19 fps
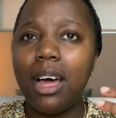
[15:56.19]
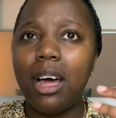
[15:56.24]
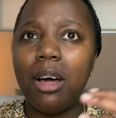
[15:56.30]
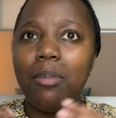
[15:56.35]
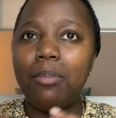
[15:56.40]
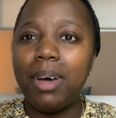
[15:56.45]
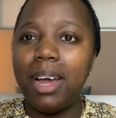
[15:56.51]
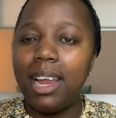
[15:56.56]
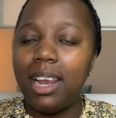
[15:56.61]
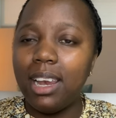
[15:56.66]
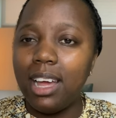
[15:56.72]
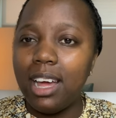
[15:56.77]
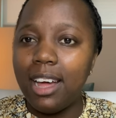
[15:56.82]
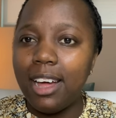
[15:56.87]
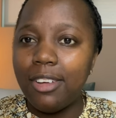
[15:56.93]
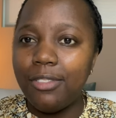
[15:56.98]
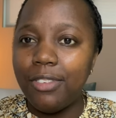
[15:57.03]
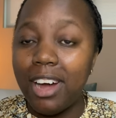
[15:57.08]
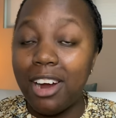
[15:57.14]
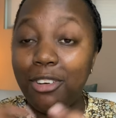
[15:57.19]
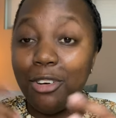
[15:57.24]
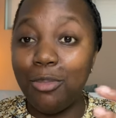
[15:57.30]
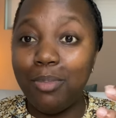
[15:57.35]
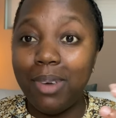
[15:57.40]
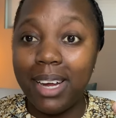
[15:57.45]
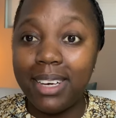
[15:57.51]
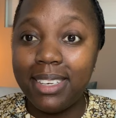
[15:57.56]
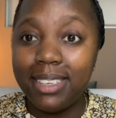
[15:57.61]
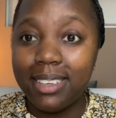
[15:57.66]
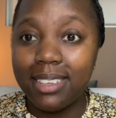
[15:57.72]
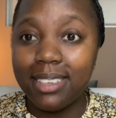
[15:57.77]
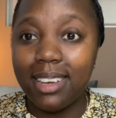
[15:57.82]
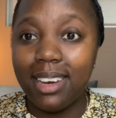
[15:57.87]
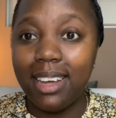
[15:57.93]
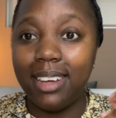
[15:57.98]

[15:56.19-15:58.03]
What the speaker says: I love aromatics